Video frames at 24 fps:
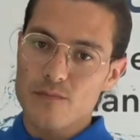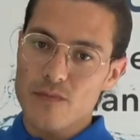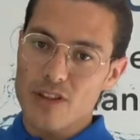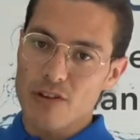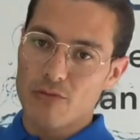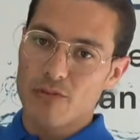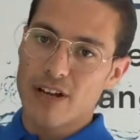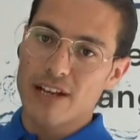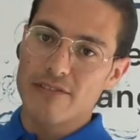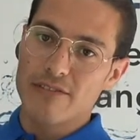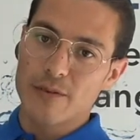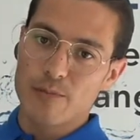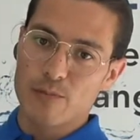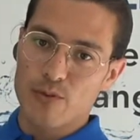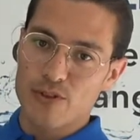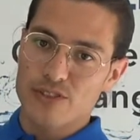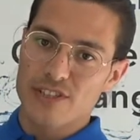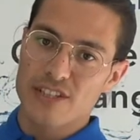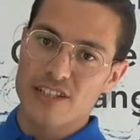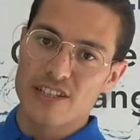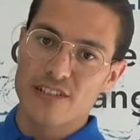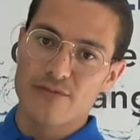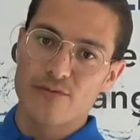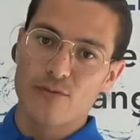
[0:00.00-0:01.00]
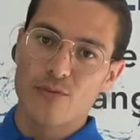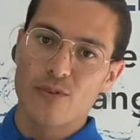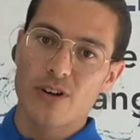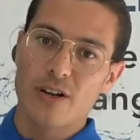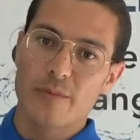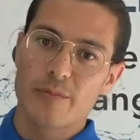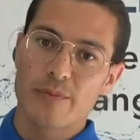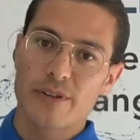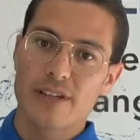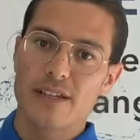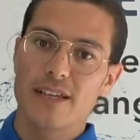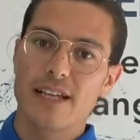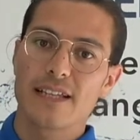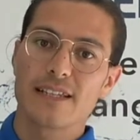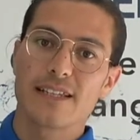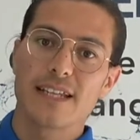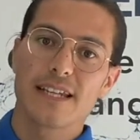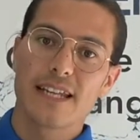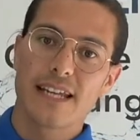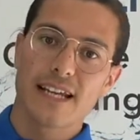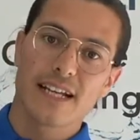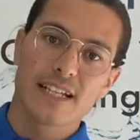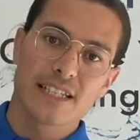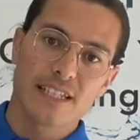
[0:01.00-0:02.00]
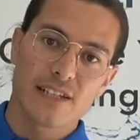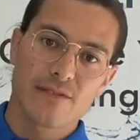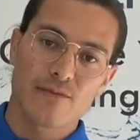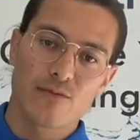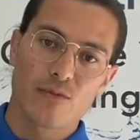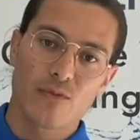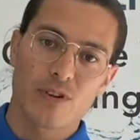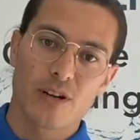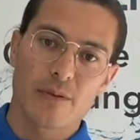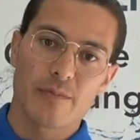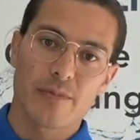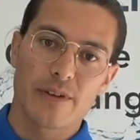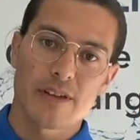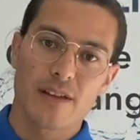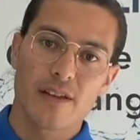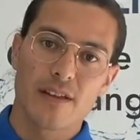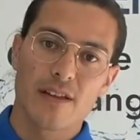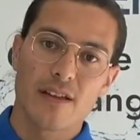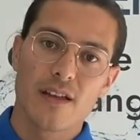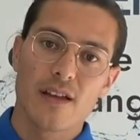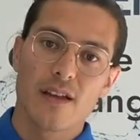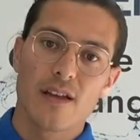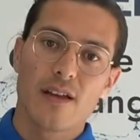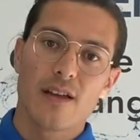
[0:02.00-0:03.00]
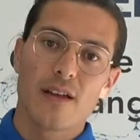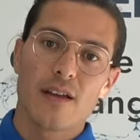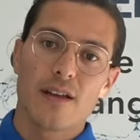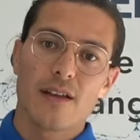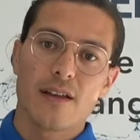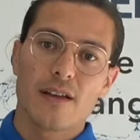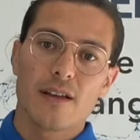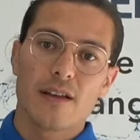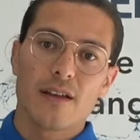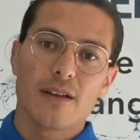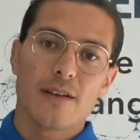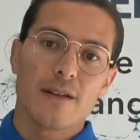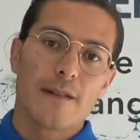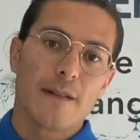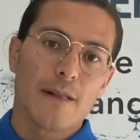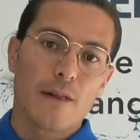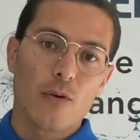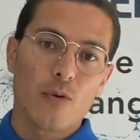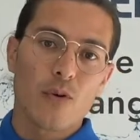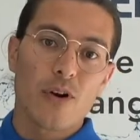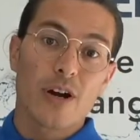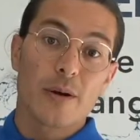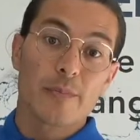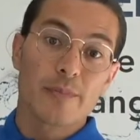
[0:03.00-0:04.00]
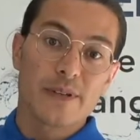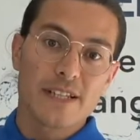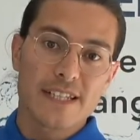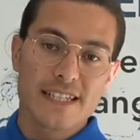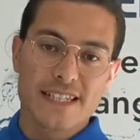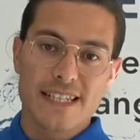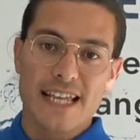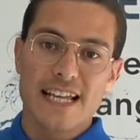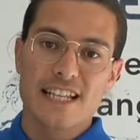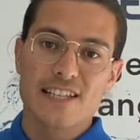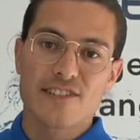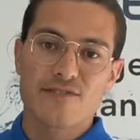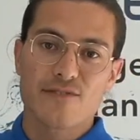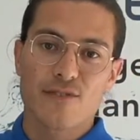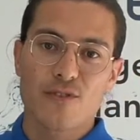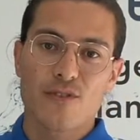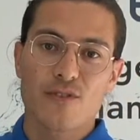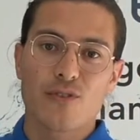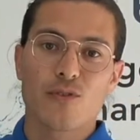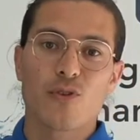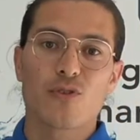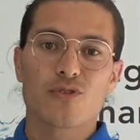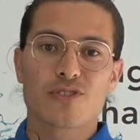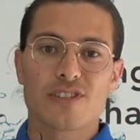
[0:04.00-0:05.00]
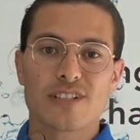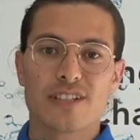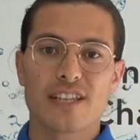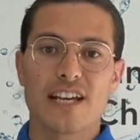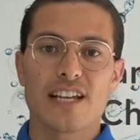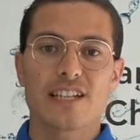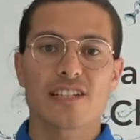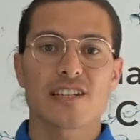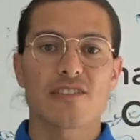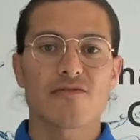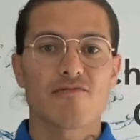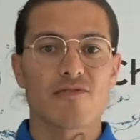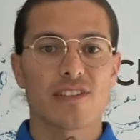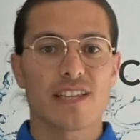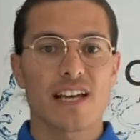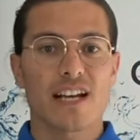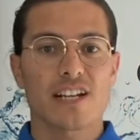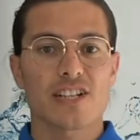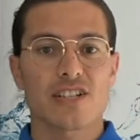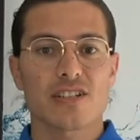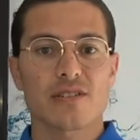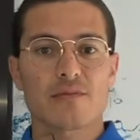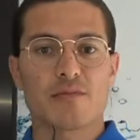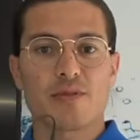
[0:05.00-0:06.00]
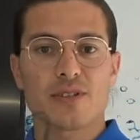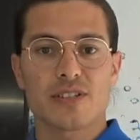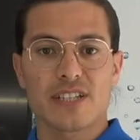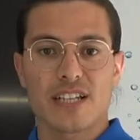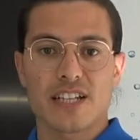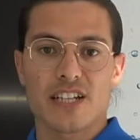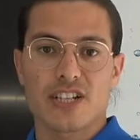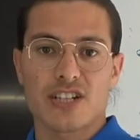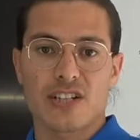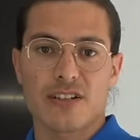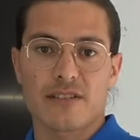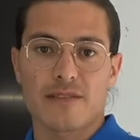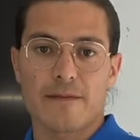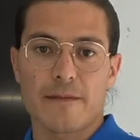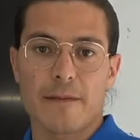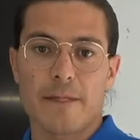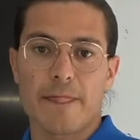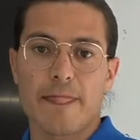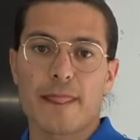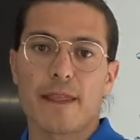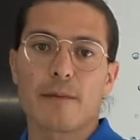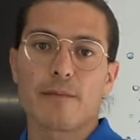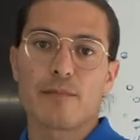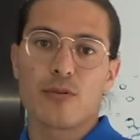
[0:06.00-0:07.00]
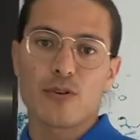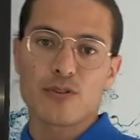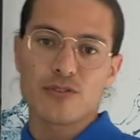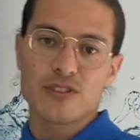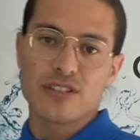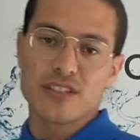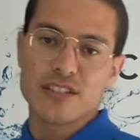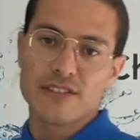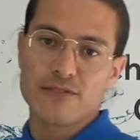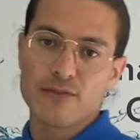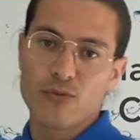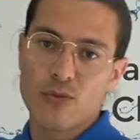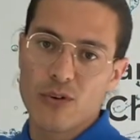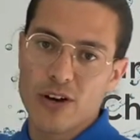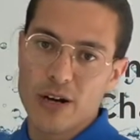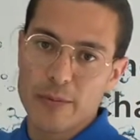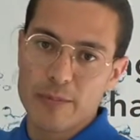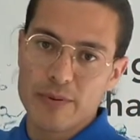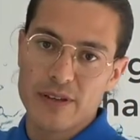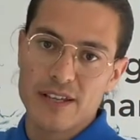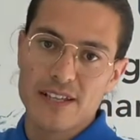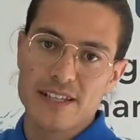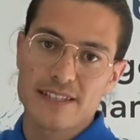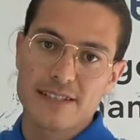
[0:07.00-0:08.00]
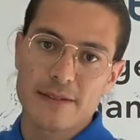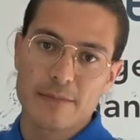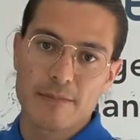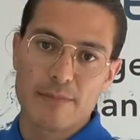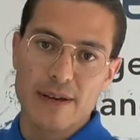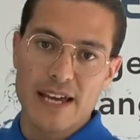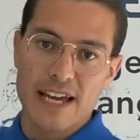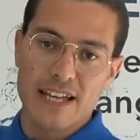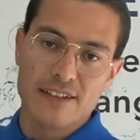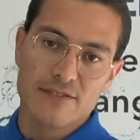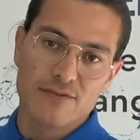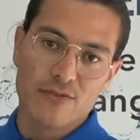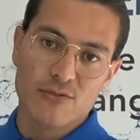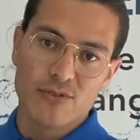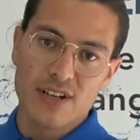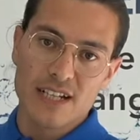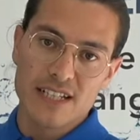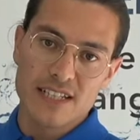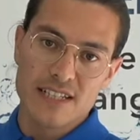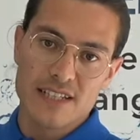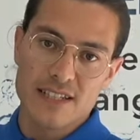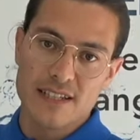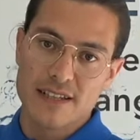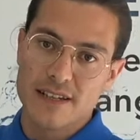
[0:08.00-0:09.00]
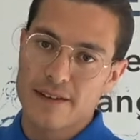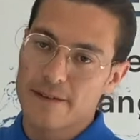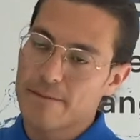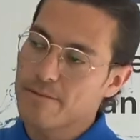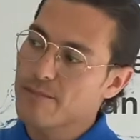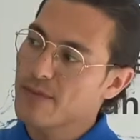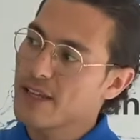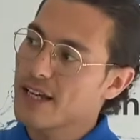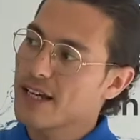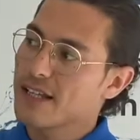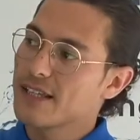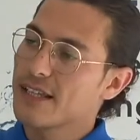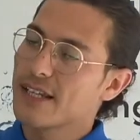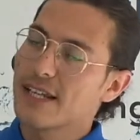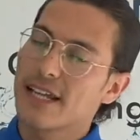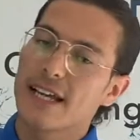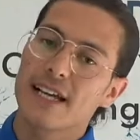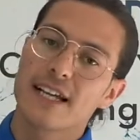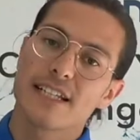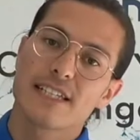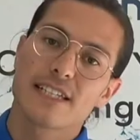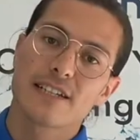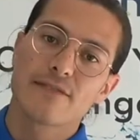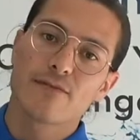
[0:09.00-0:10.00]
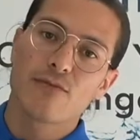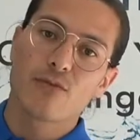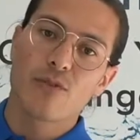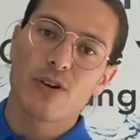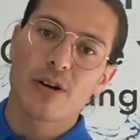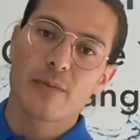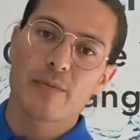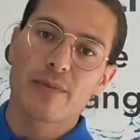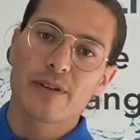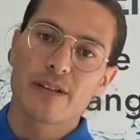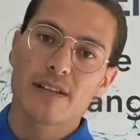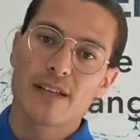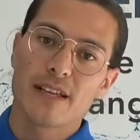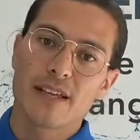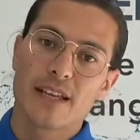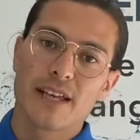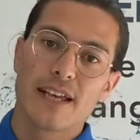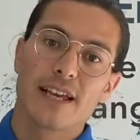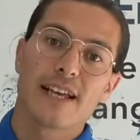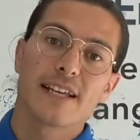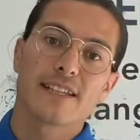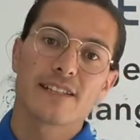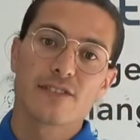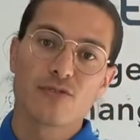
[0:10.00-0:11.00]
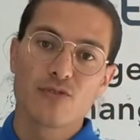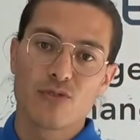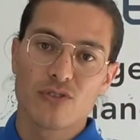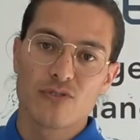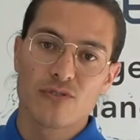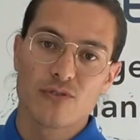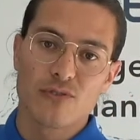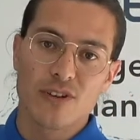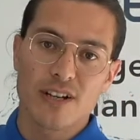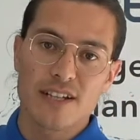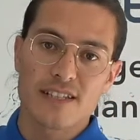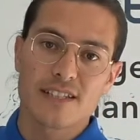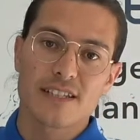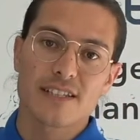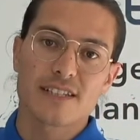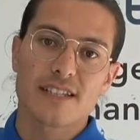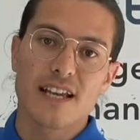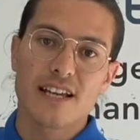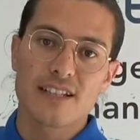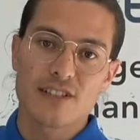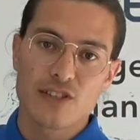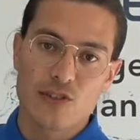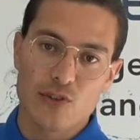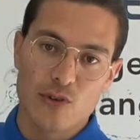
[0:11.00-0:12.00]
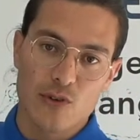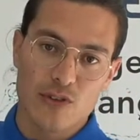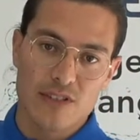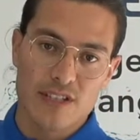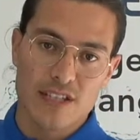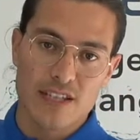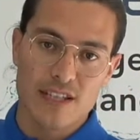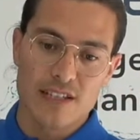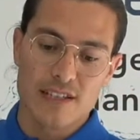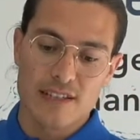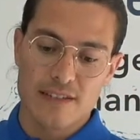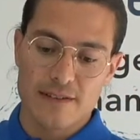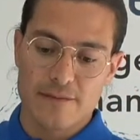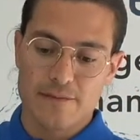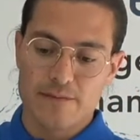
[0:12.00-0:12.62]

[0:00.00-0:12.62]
we have a positive ORP and a negative ORP. ORP stands for oxidation reduction potential. Positive ORP is bad for us, and the negative ORP is good for us, is antioxidant.